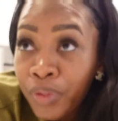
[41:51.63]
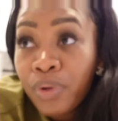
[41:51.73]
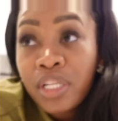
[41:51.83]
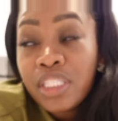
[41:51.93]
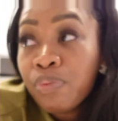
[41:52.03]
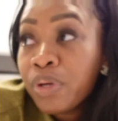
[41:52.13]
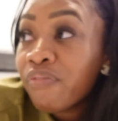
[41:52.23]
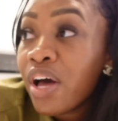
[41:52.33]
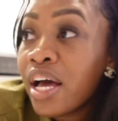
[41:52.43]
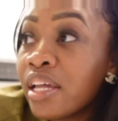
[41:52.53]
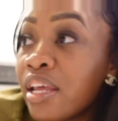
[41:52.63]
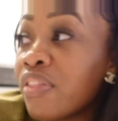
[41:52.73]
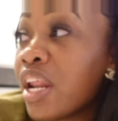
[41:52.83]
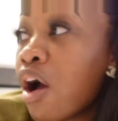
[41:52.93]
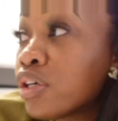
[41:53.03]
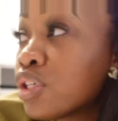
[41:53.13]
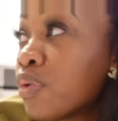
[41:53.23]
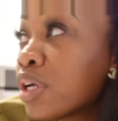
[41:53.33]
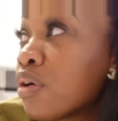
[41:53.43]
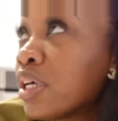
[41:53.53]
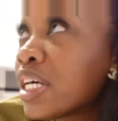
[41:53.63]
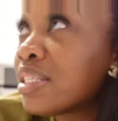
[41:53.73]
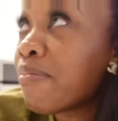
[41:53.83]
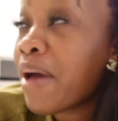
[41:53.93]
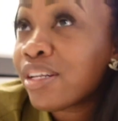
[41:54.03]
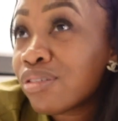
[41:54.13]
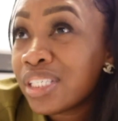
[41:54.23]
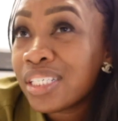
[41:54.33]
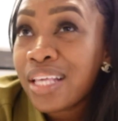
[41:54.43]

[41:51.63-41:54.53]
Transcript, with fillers: we're gonna see what we can find, and then I also wanna go look at some mattresses.